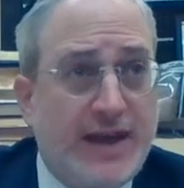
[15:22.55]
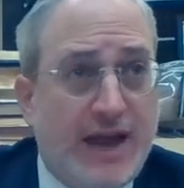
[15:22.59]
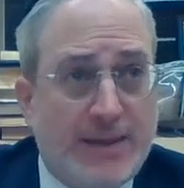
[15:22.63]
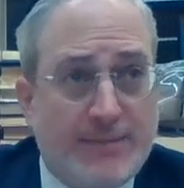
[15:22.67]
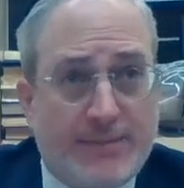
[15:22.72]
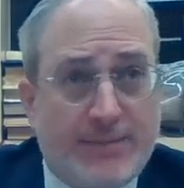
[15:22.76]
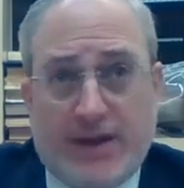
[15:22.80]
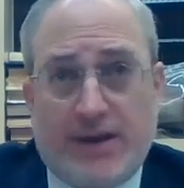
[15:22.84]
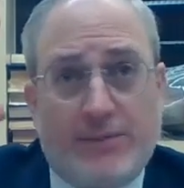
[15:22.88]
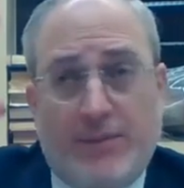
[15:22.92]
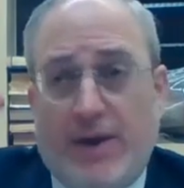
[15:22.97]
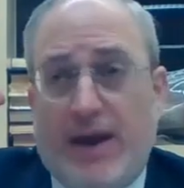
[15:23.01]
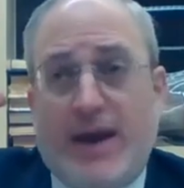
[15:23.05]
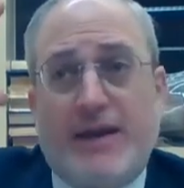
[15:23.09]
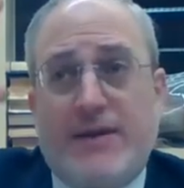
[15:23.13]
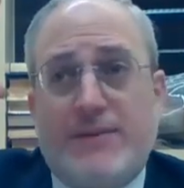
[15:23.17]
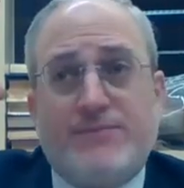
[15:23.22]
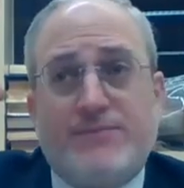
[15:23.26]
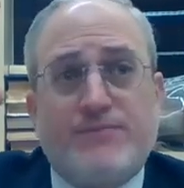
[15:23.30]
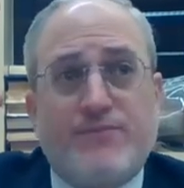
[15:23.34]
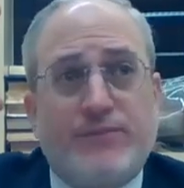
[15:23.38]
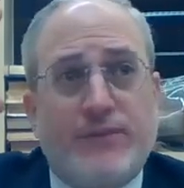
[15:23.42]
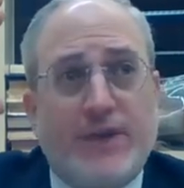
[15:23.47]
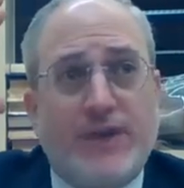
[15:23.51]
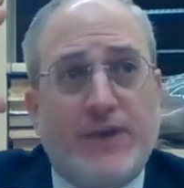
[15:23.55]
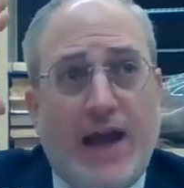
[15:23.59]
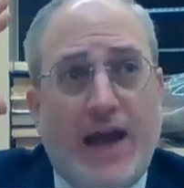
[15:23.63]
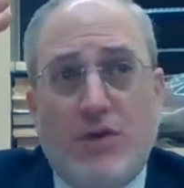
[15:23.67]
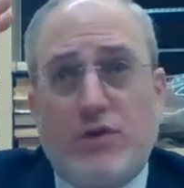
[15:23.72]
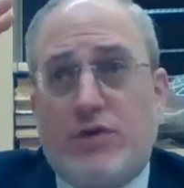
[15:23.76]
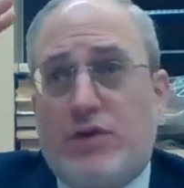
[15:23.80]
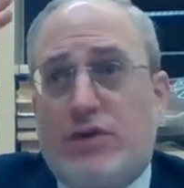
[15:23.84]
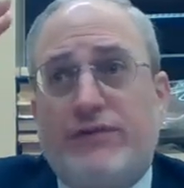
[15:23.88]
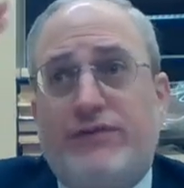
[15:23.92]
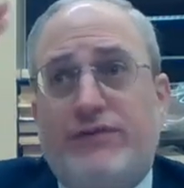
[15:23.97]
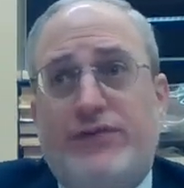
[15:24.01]
And by the way,
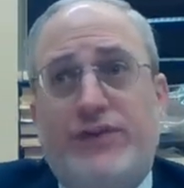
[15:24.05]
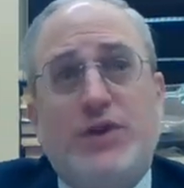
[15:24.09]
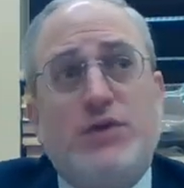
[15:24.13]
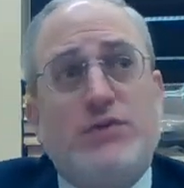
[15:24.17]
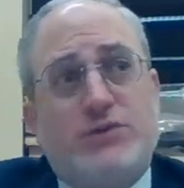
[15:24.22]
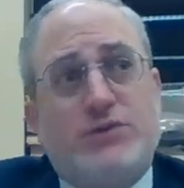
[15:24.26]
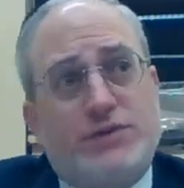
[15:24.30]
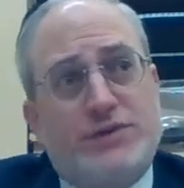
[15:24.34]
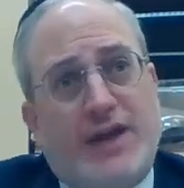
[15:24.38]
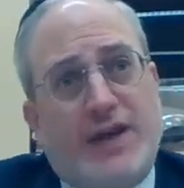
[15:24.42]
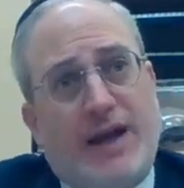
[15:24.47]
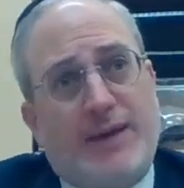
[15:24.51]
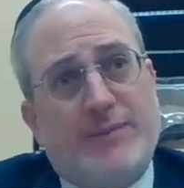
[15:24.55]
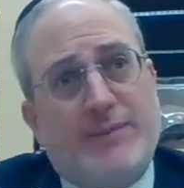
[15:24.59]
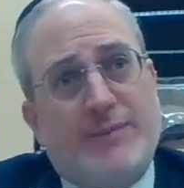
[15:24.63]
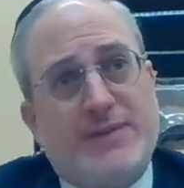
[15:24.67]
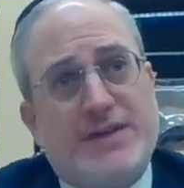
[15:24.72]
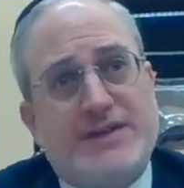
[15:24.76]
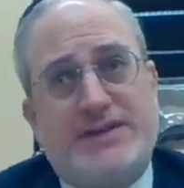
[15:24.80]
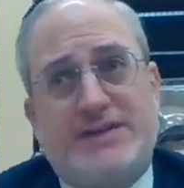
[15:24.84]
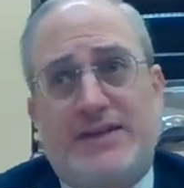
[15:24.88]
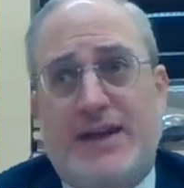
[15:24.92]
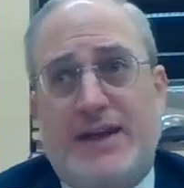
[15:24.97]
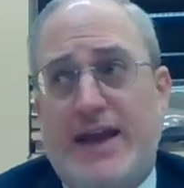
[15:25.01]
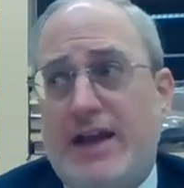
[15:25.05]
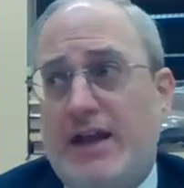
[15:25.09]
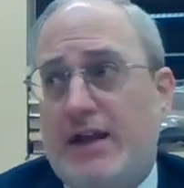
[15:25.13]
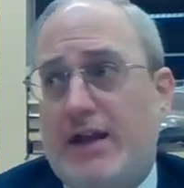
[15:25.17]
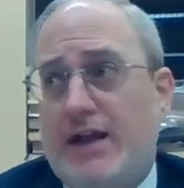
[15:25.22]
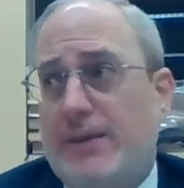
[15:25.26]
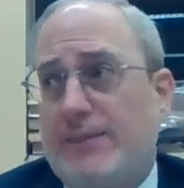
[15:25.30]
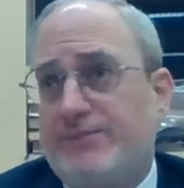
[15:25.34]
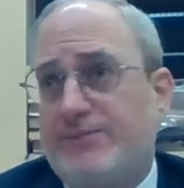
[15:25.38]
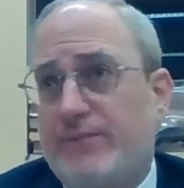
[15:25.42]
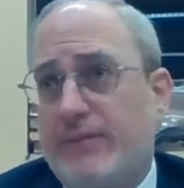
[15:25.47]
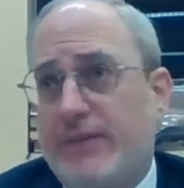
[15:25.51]
how confused was Am
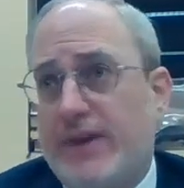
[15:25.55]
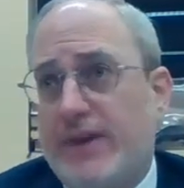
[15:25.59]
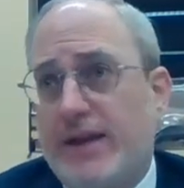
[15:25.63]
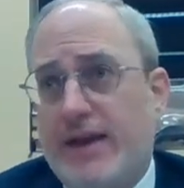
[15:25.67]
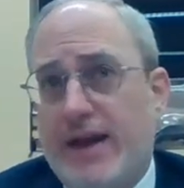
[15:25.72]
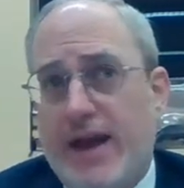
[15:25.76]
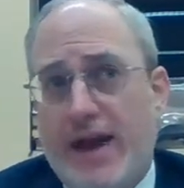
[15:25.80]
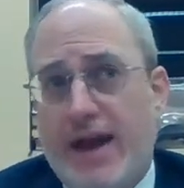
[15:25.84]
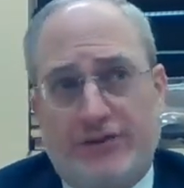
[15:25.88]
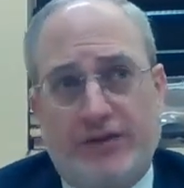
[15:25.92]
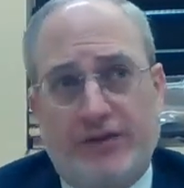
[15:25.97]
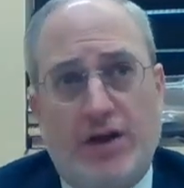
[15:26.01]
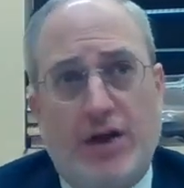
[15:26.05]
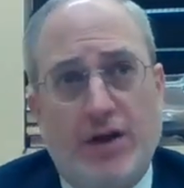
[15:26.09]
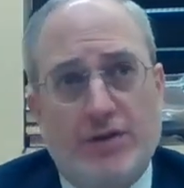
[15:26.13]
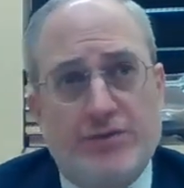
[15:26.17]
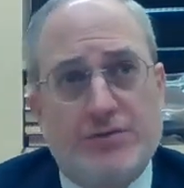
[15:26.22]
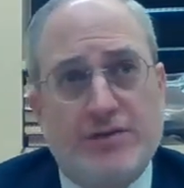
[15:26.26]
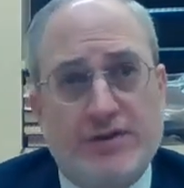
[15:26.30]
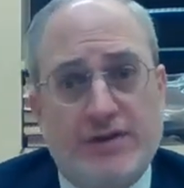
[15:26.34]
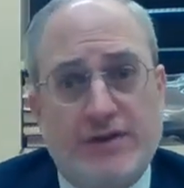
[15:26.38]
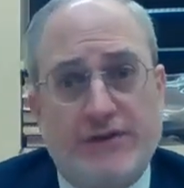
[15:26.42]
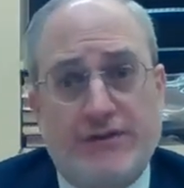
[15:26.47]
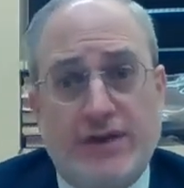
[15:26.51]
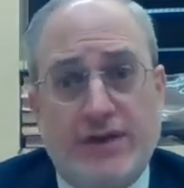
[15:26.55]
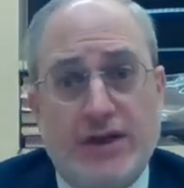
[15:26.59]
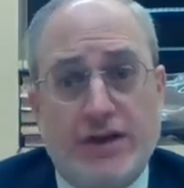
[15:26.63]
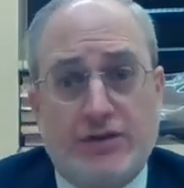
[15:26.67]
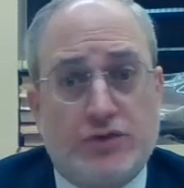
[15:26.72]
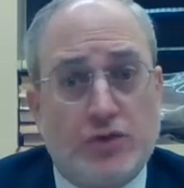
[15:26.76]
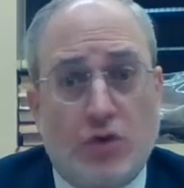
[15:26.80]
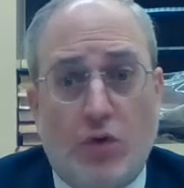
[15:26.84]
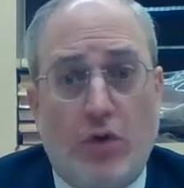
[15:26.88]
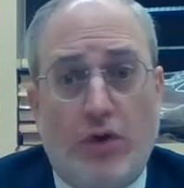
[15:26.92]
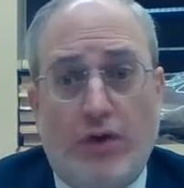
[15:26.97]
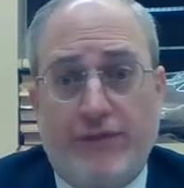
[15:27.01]
Yisrael after hundreds of
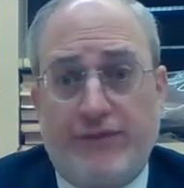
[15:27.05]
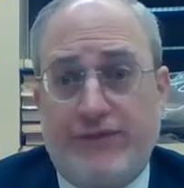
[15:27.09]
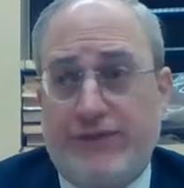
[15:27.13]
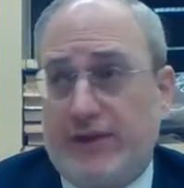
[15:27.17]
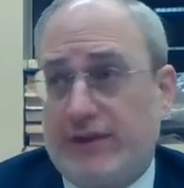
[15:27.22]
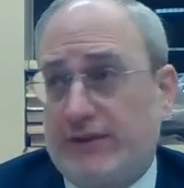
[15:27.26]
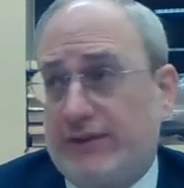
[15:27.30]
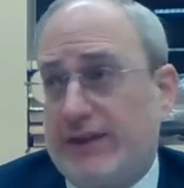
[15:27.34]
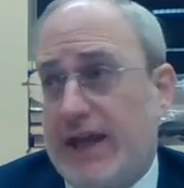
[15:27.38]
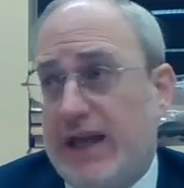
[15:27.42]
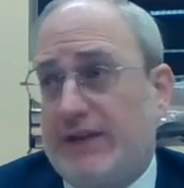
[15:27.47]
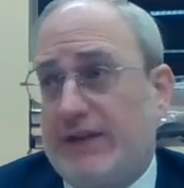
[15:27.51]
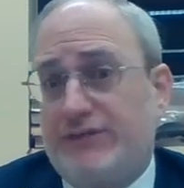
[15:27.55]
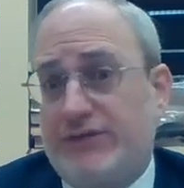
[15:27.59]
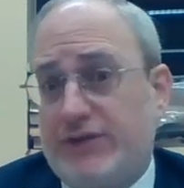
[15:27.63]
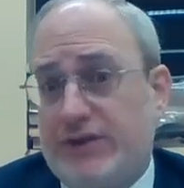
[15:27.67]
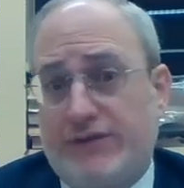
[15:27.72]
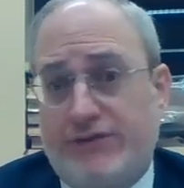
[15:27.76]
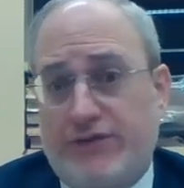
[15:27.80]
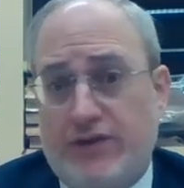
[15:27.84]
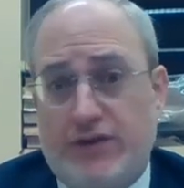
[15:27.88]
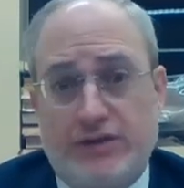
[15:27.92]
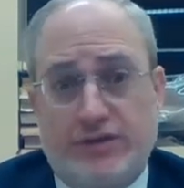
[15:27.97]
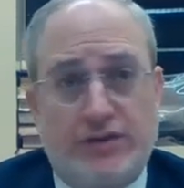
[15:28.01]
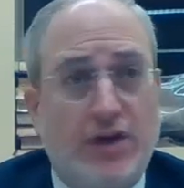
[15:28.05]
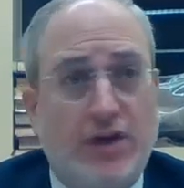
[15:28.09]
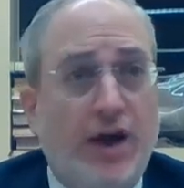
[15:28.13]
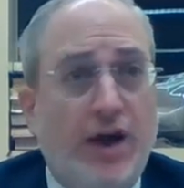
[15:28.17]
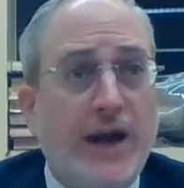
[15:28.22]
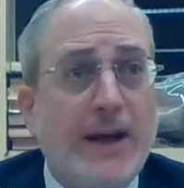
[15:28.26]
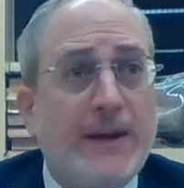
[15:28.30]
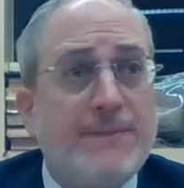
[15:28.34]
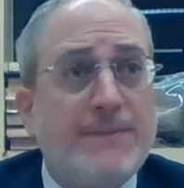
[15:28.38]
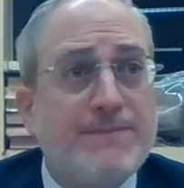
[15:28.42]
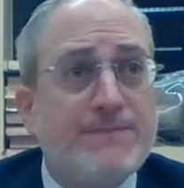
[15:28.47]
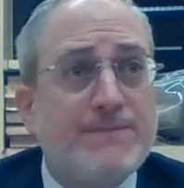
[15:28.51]
years off their land for the first
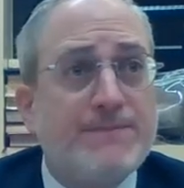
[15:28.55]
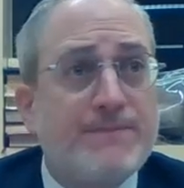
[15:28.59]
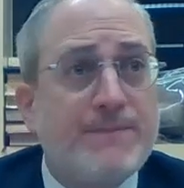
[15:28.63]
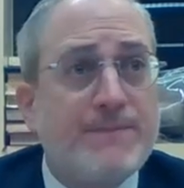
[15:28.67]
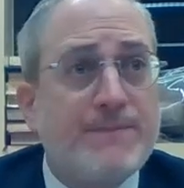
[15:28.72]
time?